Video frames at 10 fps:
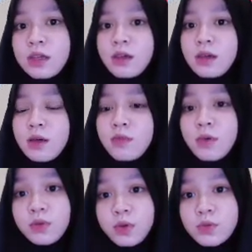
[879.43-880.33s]

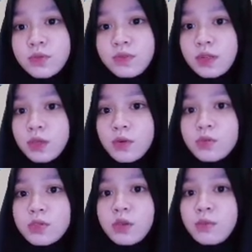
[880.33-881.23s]
photos,
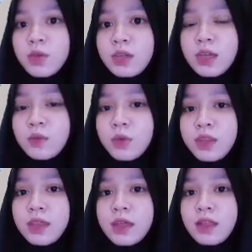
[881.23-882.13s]
videos, communicate with